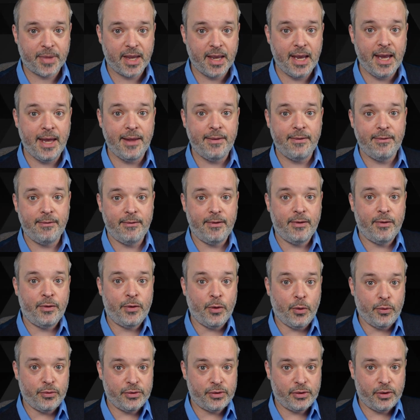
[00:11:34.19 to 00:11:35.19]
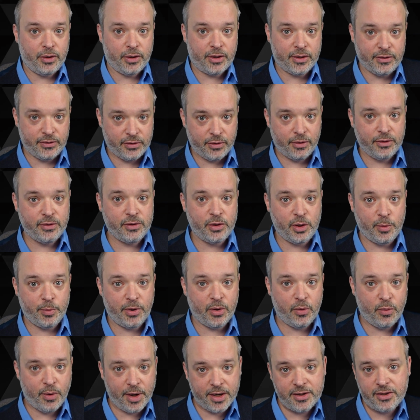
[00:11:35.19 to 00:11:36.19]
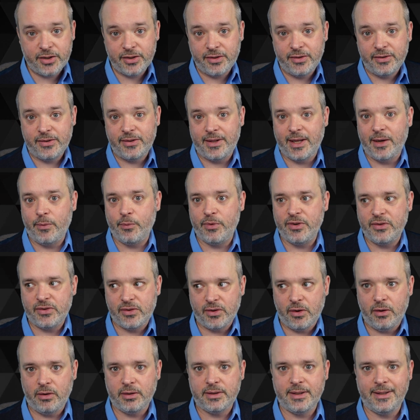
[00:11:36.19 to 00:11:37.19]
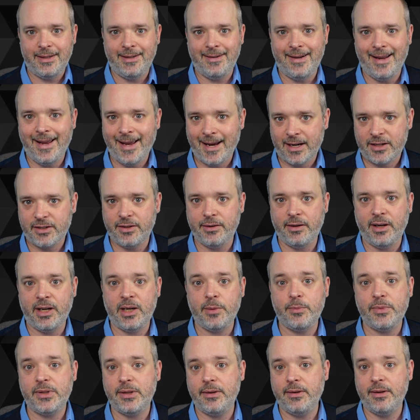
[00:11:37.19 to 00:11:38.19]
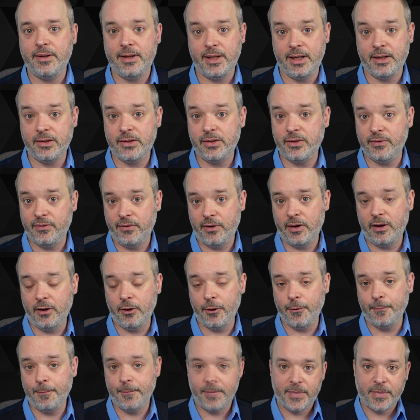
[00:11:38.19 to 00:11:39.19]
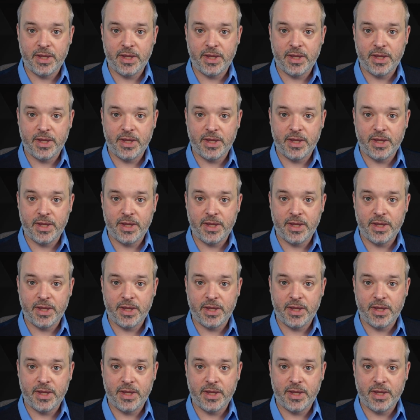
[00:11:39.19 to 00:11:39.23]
And those concerns and open questions then result in action items and things to follow.